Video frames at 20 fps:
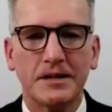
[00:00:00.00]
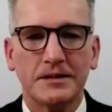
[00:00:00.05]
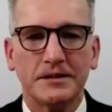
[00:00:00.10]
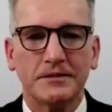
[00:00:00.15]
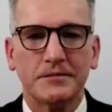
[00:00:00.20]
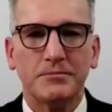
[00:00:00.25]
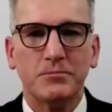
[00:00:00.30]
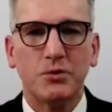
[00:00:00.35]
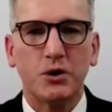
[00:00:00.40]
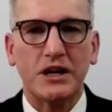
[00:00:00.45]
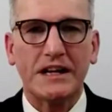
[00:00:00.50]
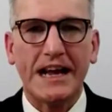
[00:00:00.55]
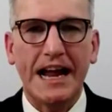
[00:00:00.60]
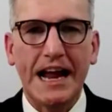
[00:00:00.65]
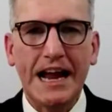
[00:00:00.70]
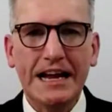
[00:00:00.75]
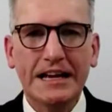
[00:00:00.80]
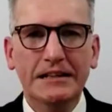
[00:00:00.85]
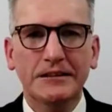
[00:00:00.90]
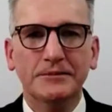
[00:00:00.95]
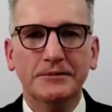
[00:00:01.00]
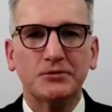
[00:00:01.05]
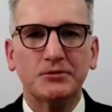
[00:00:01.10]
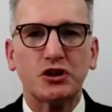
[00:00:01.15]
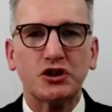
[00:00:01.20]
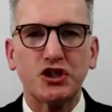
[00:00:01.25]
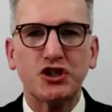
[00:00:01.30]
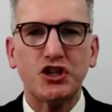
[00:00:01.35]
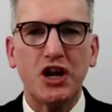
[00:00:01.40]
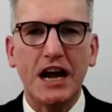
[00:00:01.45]
Morning, gang.
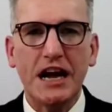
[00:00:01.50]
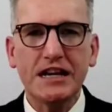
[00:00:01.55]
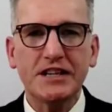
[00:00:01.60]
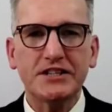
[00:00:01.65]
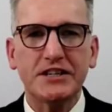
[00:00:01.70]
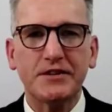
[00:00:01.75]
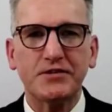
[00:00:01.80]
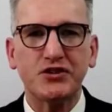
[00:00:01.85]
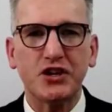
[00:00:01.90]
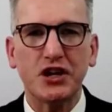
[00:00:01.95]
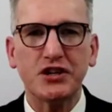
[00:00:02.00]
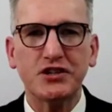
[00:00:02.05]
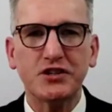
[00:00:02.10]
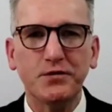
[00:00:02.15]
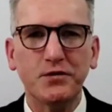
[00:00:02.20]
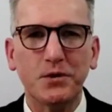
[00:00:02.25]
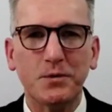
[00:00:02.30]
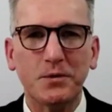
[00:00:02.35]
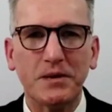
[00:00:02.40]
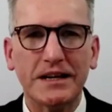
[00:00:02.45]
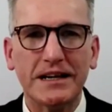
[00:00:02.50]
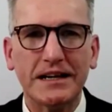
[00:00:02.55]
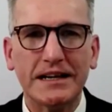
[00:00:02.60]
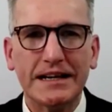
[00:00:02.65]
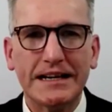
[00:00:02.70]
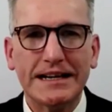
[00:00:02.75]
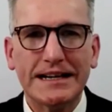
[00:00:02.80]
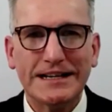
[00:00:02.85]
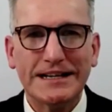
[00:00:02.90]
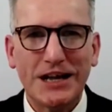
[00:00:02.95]
Dr. J, Steve Jensen from the
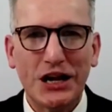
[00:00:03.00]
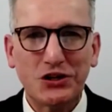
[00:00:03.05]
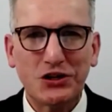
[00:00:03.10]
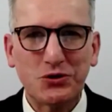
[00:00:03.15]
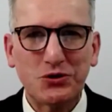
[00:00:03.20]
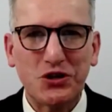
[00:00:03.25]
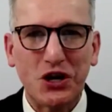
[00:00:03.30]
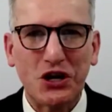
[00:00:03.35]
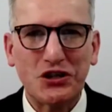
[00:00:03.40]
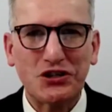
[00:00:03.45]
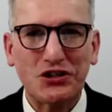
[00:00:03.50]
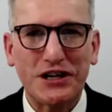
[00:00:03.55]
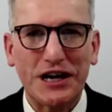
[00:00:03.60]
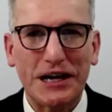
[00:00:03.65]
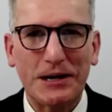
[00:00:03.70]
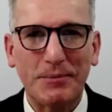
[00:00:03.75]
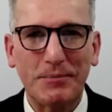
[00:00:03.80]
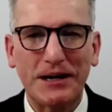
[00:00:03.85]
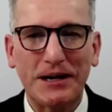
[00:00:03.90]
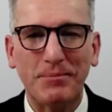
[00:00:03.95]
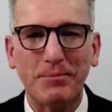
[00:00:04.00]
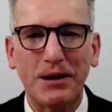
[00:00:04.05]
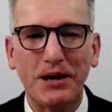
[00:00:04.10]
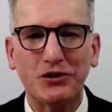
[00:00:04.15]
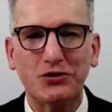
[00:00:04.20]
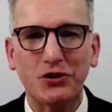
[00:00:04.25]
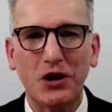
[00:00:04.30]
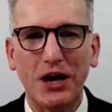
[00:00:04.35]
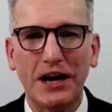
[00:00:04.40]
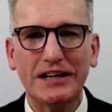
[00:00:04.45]
National Sales Academy and Impact
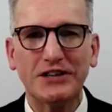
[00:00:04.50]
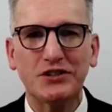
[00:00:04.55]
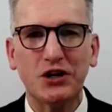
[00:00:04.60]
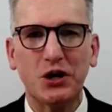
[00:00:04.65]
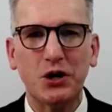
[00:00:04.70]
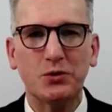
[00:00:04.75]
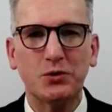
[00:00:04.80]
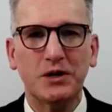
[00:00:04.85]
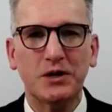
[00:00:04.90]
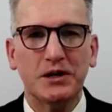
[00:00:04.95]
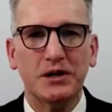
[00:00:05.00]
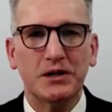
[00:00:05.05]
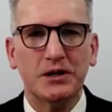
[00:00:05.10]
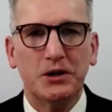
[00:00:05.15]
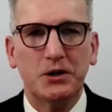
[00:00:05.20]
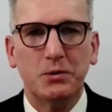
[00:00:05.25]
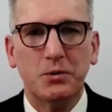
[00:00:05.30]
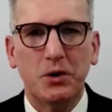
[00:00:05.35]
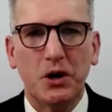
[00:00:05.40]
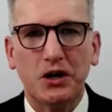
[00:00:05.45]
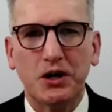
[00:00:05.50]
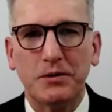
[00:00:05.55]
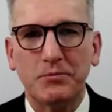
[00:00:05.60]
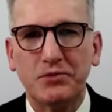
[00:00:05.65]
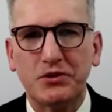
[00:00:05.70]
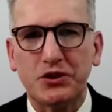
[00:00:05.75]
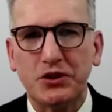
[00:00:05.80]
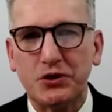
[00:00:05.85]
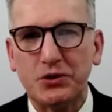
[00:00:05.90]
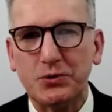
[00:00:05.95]
Training. So welcome
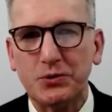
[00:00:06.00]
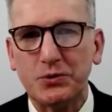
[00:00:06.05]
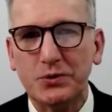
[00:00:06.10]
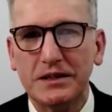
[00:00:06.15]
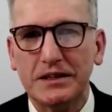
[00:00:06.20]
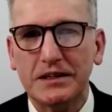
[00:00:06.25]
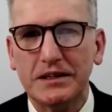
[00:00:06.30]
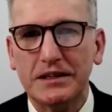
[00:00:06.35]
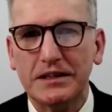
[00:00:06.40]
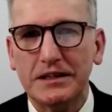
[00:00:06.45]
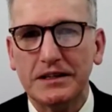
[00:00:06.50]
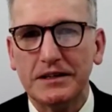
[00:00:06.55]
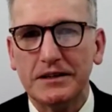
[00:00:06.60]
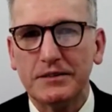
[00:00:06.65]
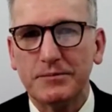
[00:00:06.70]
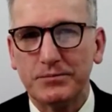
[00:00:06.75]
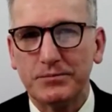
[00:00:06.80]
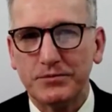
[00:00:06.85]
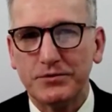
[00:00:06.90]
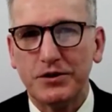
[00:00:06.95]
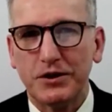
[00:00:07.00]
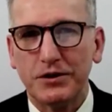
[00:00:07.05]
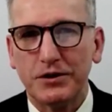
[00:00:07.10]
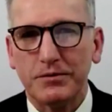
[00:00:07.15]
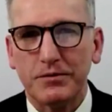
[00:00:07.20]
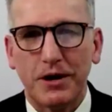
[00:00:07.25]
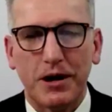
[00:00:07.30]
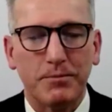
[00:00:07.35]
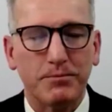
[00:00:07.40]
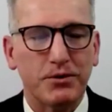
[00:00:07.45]
to
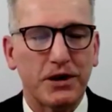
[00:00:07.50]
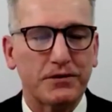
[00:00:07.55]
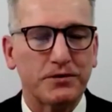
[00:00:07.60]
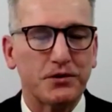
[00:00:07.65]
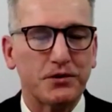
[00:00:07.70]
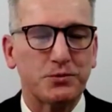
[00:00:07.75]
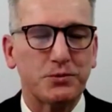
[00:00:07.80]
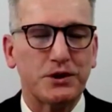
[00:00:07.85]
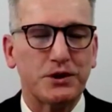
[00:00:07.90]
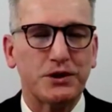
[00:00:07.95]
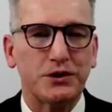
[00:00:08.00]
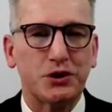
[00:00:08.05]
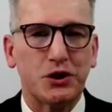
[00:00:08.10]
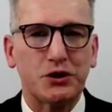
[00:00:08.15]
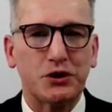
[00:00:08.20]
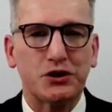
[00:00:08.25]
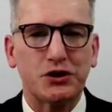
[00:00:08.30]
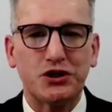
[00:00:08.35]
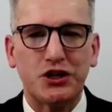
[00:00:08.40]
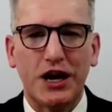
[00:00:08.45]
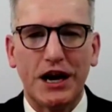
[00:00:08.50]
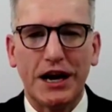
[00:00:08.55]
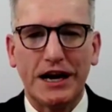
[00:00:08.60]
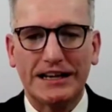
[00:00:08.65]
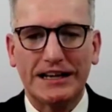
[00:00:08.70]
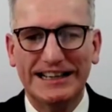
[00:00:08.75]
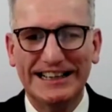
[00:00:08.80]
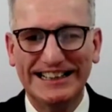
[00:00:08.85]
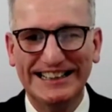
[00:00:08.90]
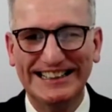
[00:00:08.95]
Breakfast with Dr. J.
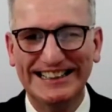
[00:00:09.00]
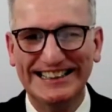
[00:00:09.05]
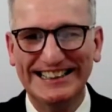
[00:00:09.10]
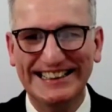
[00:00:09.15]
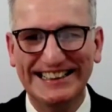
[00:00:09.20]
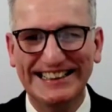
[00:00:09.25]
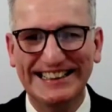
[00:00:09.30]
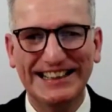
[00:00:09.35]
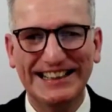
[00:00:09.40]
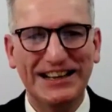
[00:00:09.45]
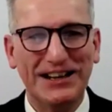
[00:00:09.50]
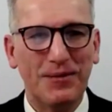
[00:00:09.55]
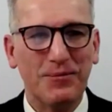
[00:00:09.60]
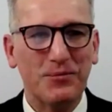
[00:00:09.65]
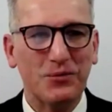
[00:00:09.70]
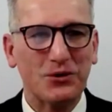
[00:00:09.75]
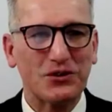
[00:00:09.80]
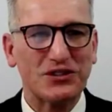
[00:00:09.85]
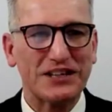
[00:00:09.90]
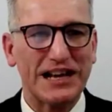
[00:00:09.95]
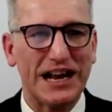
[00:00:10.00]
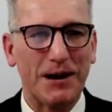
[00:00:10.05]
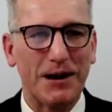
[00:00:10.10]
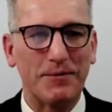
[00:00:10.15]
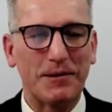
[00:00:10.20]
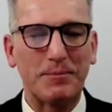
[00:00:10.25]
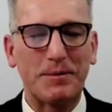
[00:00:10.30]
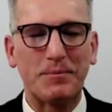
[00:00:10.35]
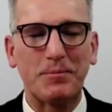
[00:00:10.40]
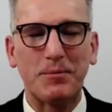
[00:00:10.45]
We'll see how many
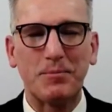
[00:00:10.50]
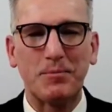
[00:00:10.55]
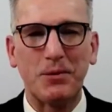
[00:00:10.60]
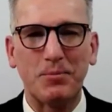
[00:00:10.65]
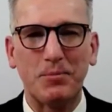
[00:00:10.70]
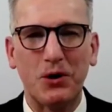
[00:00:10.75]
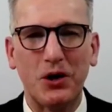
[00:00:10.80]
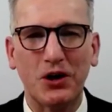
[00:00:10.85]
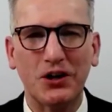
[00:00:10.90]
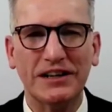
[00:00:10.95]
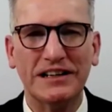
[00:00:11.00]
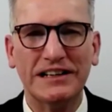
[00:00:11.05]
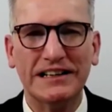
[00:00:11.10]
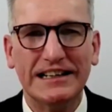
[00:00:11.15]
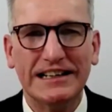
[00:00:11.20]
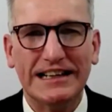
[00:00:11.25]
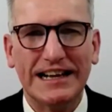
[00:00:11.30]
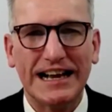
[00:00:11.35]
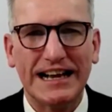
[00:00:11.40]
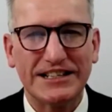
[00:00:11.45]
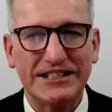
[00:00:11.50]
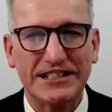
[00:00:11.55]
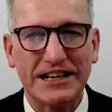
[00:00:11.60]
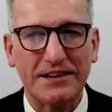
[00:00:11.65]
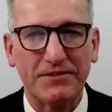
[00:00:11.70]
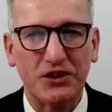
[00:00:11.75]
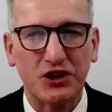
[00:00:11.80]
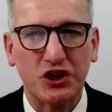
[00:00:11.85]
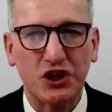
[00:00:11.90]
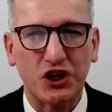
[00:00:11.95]
people pop on at
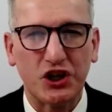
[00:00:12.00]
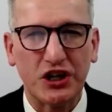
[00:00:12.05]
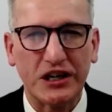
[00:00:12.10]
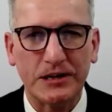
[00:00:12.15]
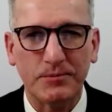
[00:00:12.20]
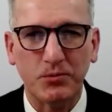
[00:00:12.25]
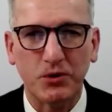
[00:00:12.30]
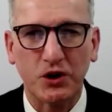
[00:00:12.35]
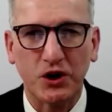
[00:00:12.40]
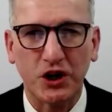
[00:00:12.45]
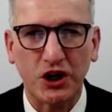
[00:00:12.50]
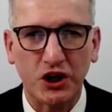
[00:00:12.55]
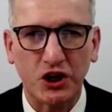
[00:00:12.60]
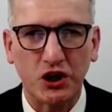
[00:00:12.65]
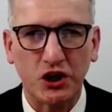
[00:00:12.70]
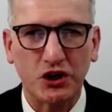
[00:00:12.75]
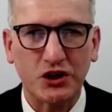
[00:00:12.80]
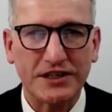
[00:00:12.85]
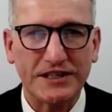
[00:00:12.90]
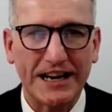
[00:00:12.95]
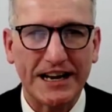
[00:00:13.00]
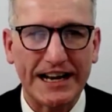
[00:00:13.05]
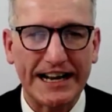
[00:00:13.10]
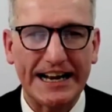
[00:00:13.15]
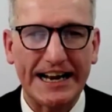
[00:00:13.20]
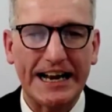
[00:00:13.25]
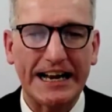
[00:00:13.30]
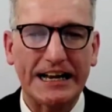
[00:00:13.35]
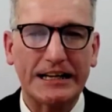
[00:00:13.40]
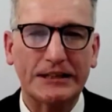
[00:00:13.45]
7:30 in the morning on Saturday.